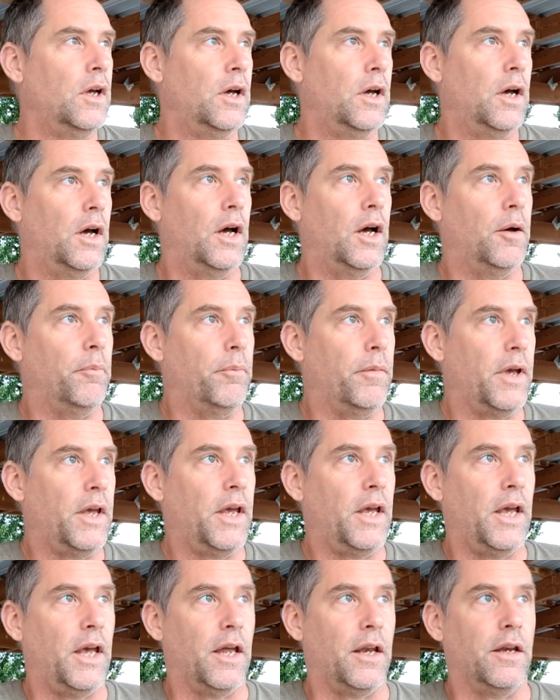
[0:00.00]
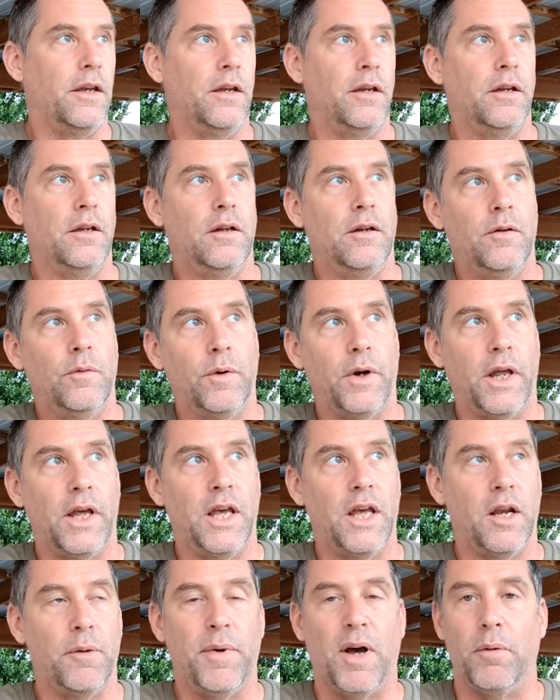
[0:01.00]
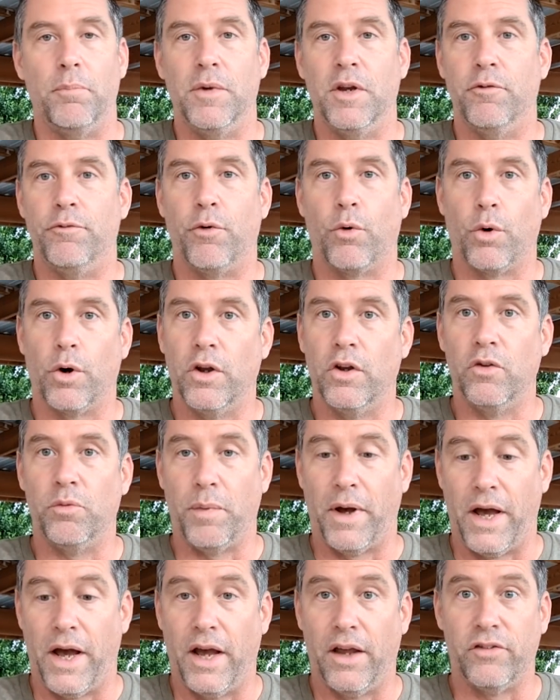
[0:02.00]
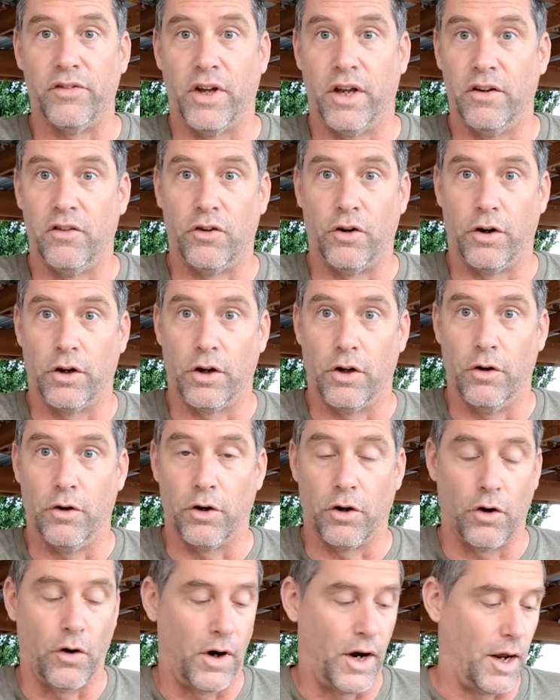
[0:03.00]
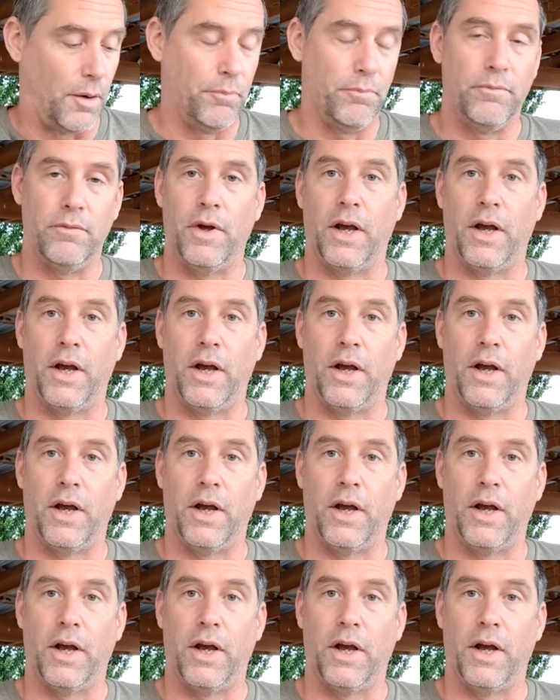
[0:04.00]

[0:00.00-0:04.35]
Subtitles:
And when I hit about mid 40s, my eyesight started to go into crap.